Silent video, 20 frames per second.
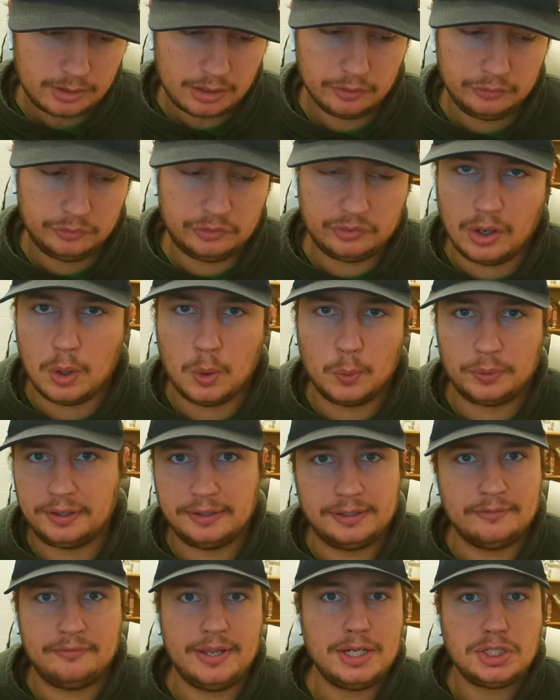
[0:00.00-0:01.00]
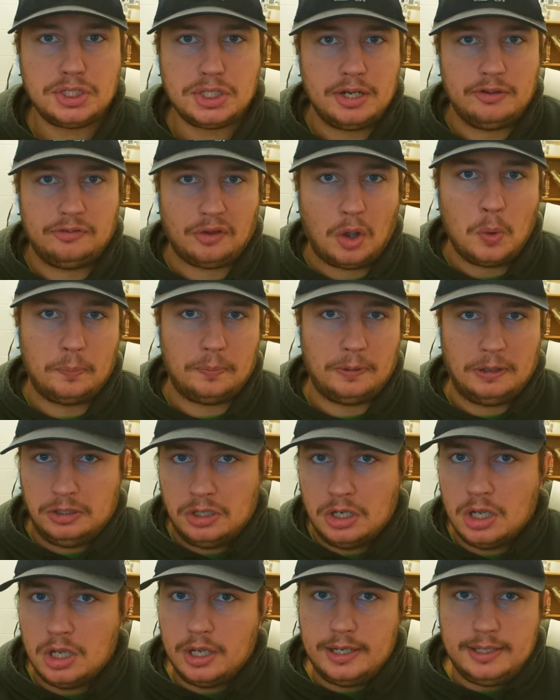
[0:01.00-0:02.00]
So the division is open.
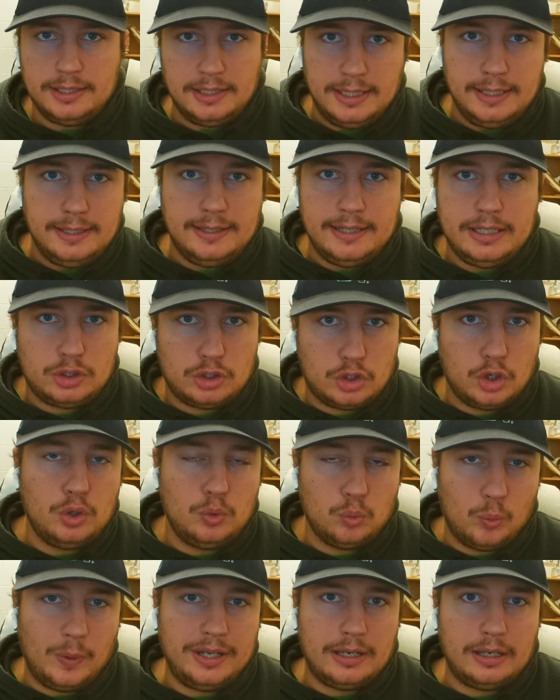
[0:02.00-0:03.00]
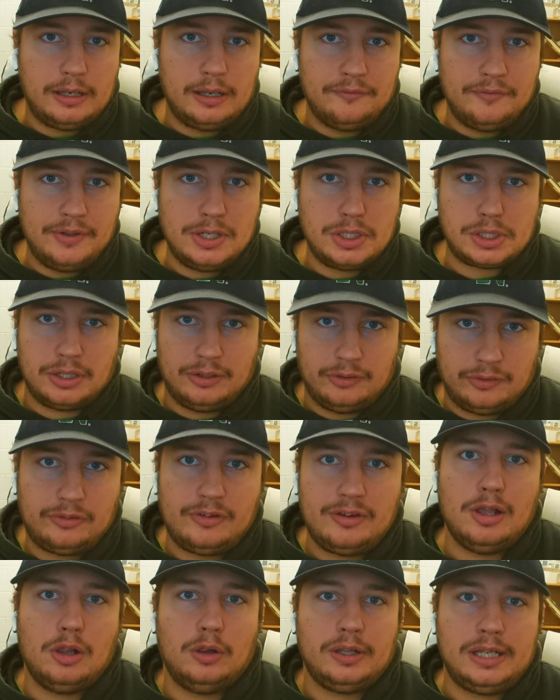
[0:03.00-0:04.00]
Indy could win the division
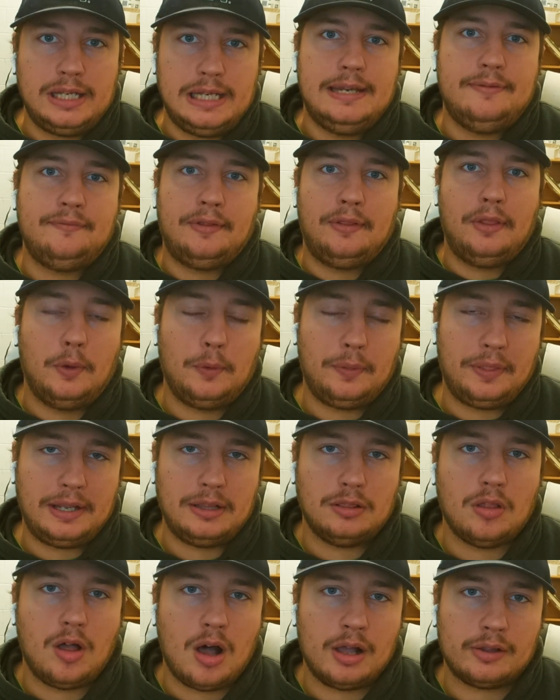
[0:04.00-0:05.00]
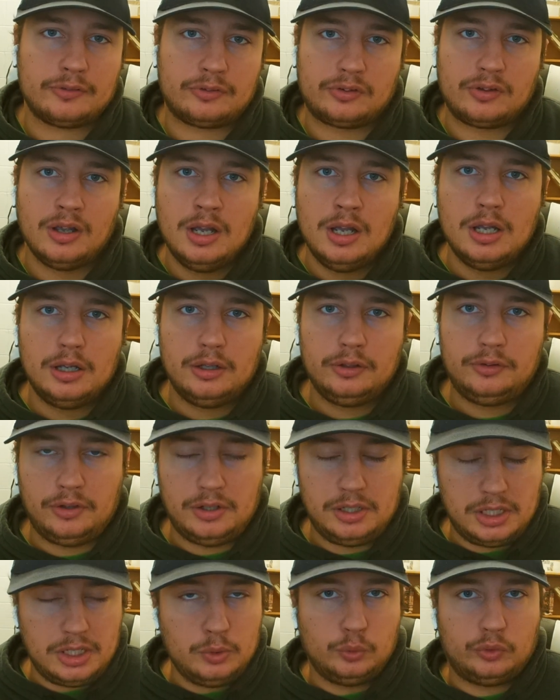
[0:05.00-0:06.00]
still, even though they lost to
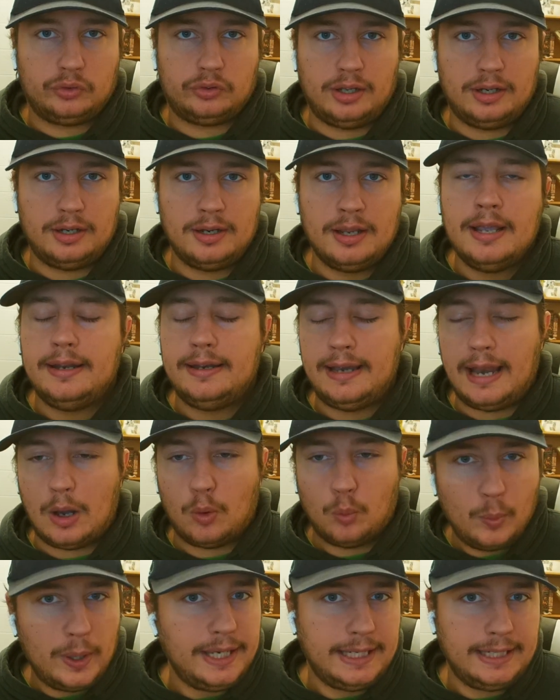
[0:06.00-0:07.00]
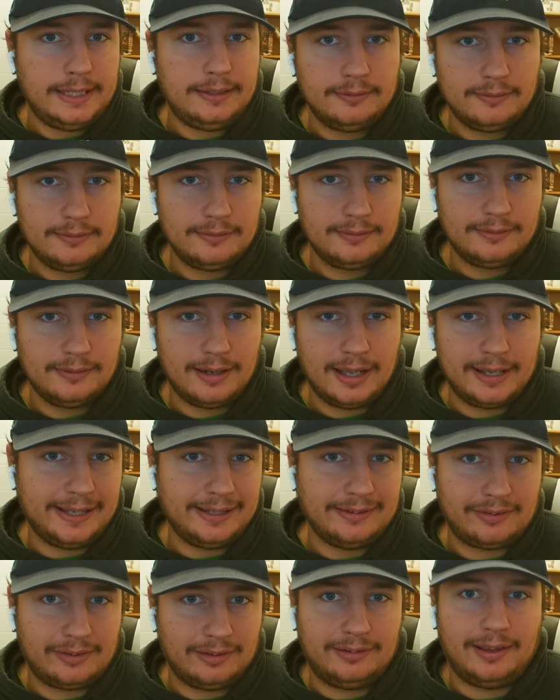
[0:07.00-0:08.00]
Houston. Now, winning
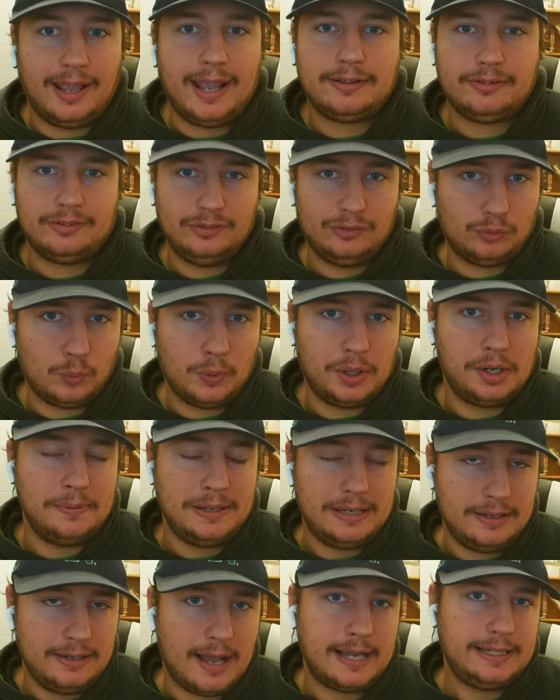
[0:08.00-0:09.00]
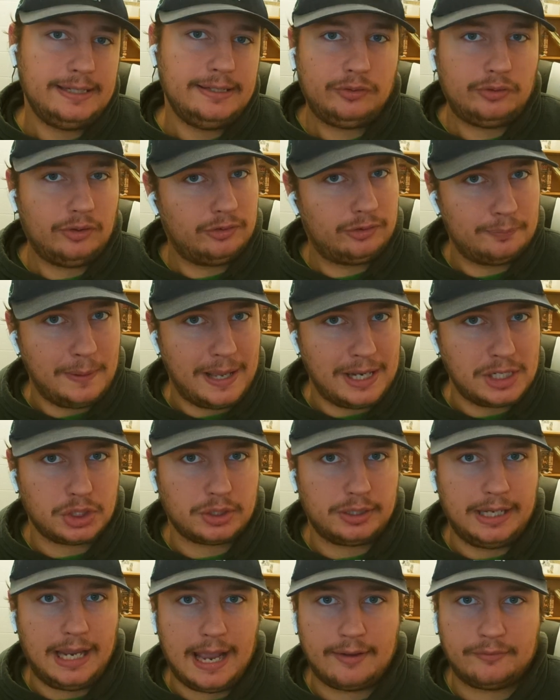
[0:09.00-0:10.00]
against the Texans would have been nice,
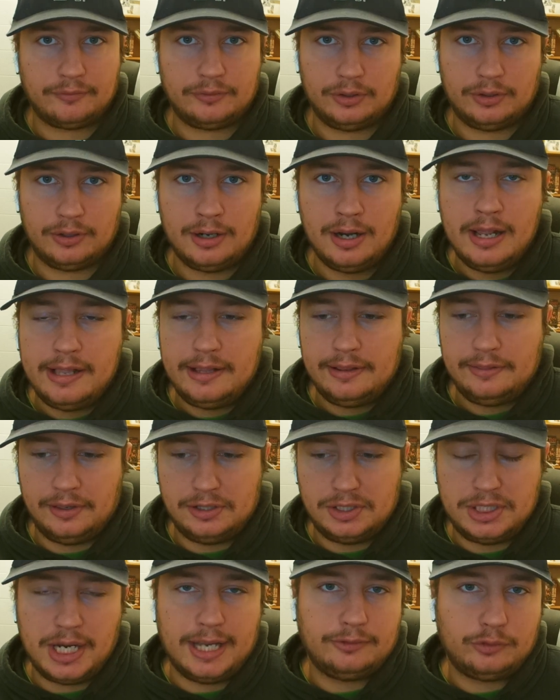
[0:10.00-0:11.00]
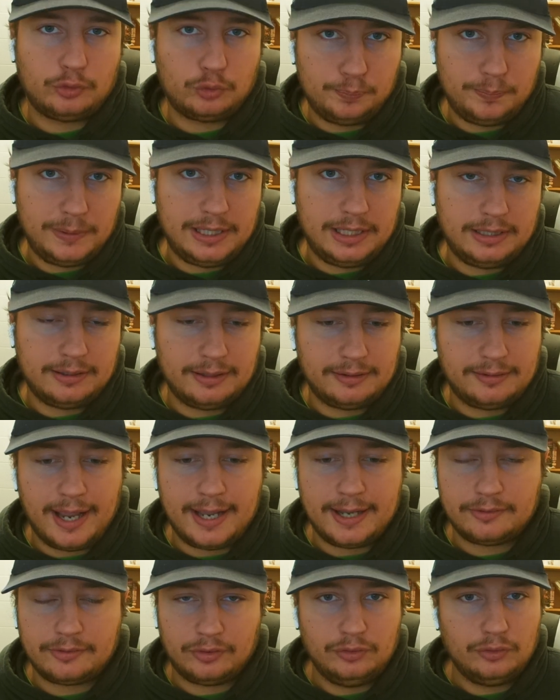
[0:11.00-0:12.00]
especially after the Jets beating the
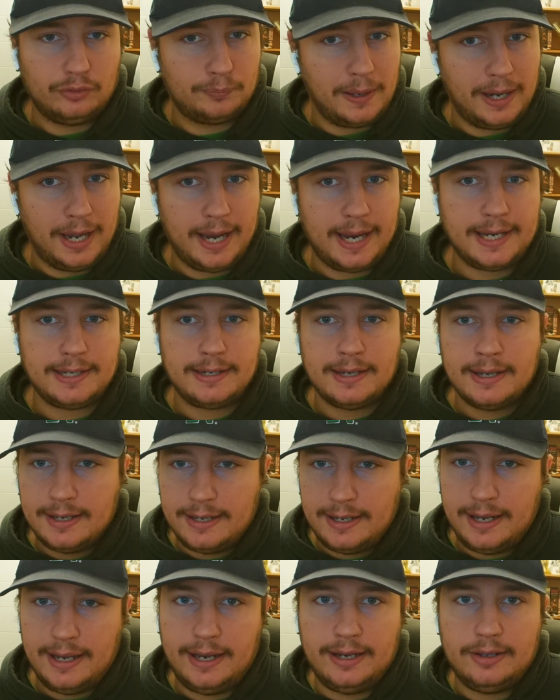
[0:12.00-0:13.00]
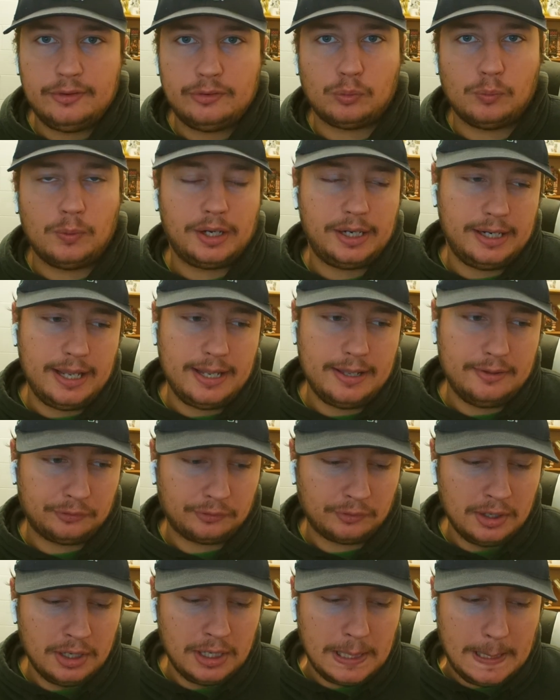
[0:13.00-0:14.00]
Texans, but hey, it is what it is.